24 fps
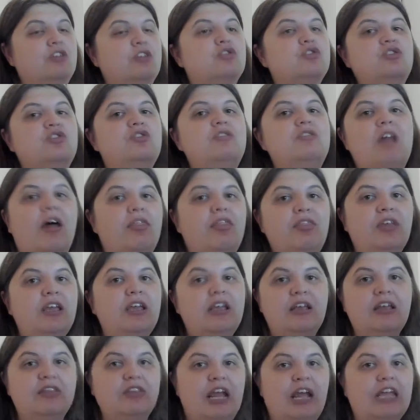
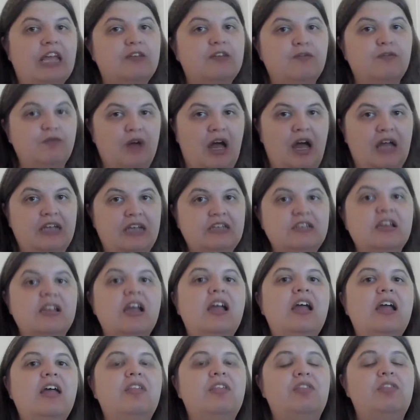nothing that I can find
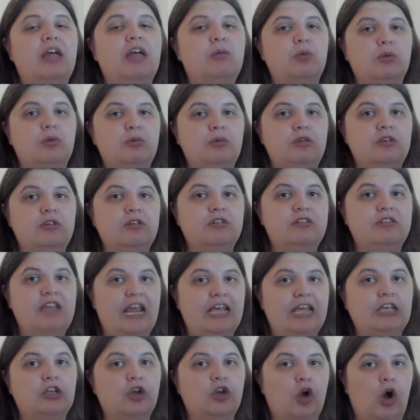that would
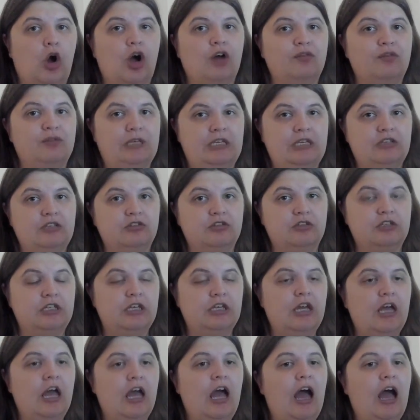take it off easily.